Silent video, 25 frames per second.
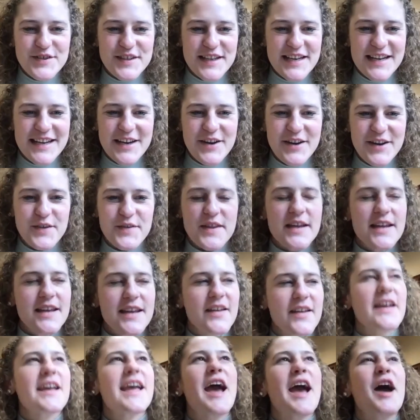sitting here thinking,
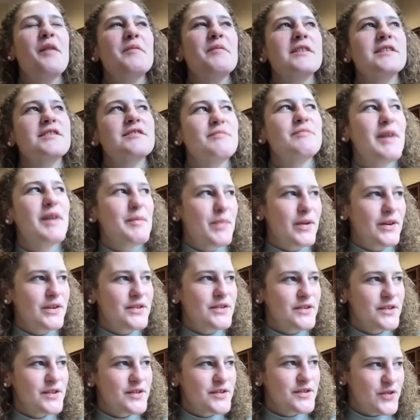like, how much of my
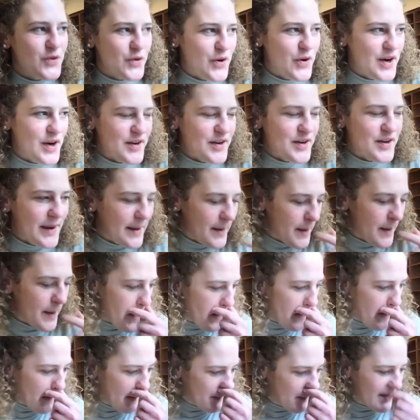personal story do I
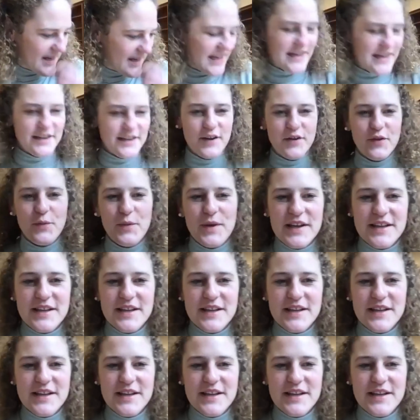get into the